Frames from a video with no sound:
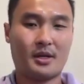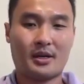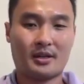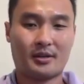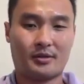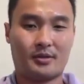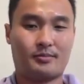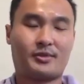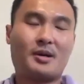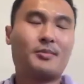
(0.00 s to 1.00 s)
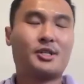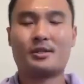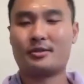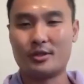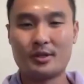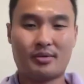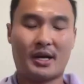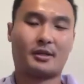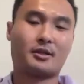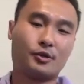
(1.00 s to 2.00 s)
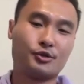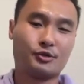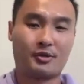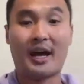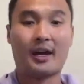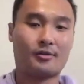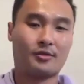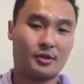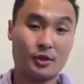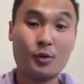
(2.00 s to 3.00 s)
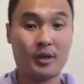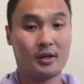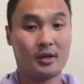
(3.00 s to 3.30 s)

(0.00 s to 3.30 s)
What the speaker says: Because some machines, you can practically close your eyes and do it.